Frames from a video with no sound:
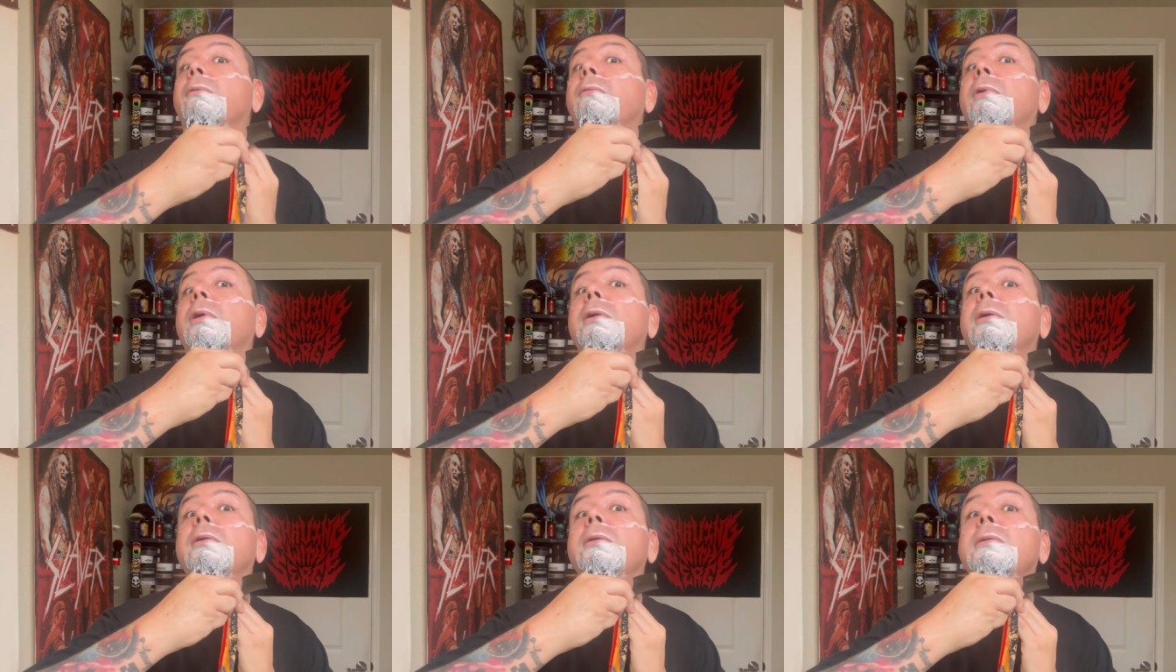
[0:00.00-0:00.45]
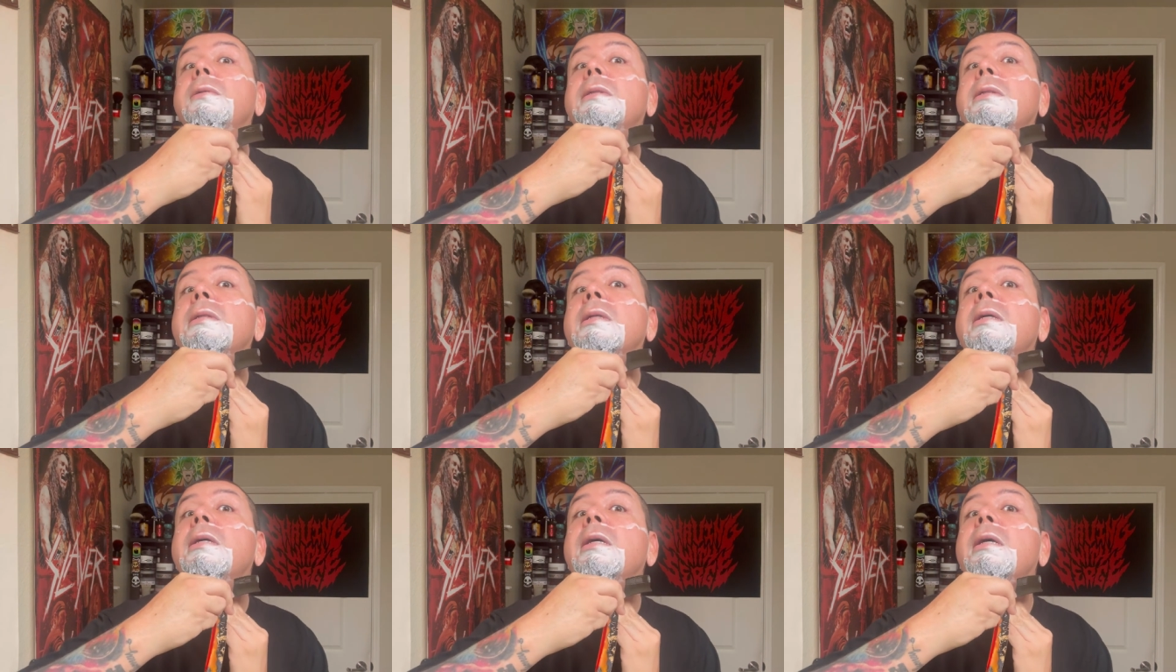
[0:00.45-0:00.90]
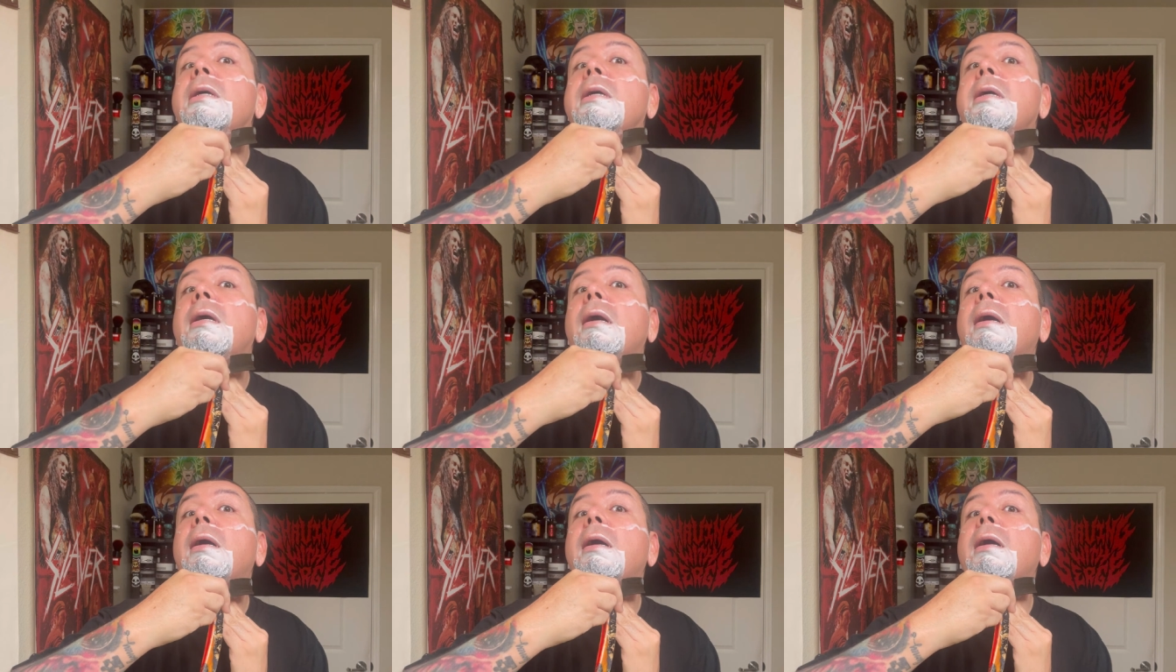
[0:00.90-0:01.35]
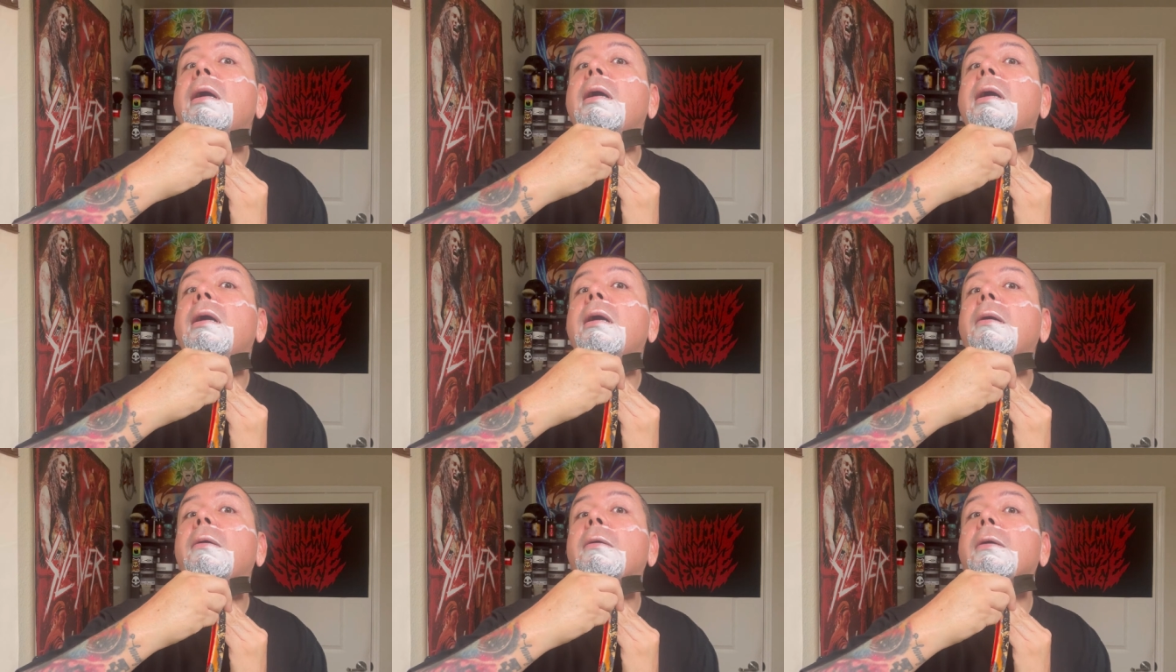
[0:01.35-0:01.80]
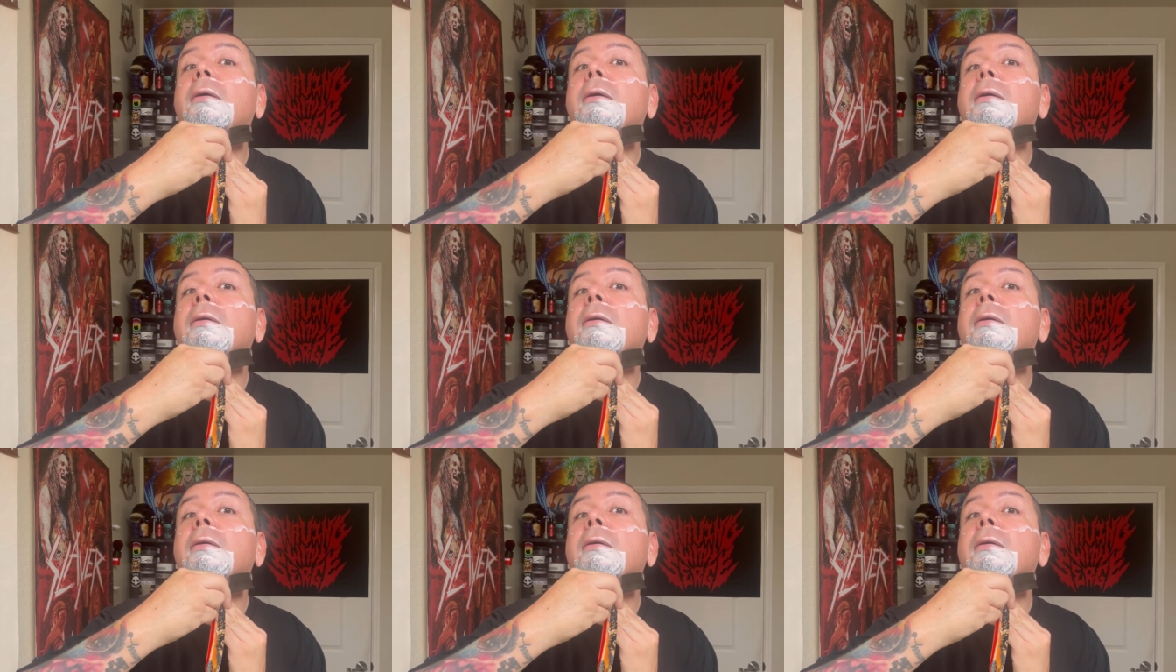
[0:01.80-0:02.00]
roads. Uh,